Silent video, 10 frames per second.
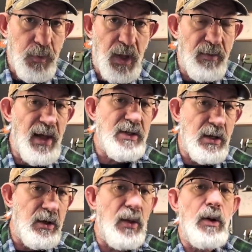And that's
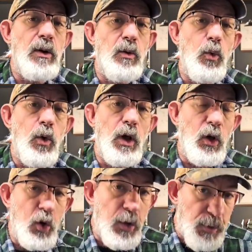another
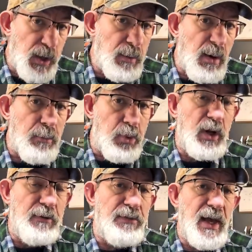good thing about
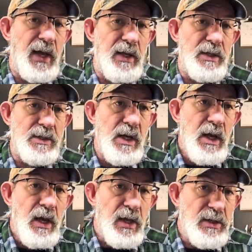printing flat is
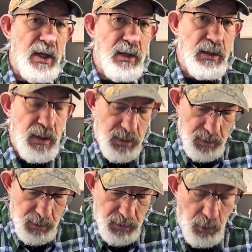that
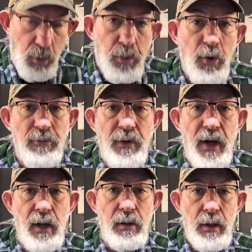it's low
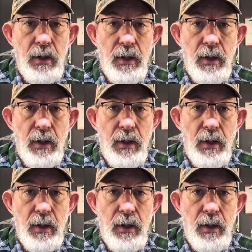profile.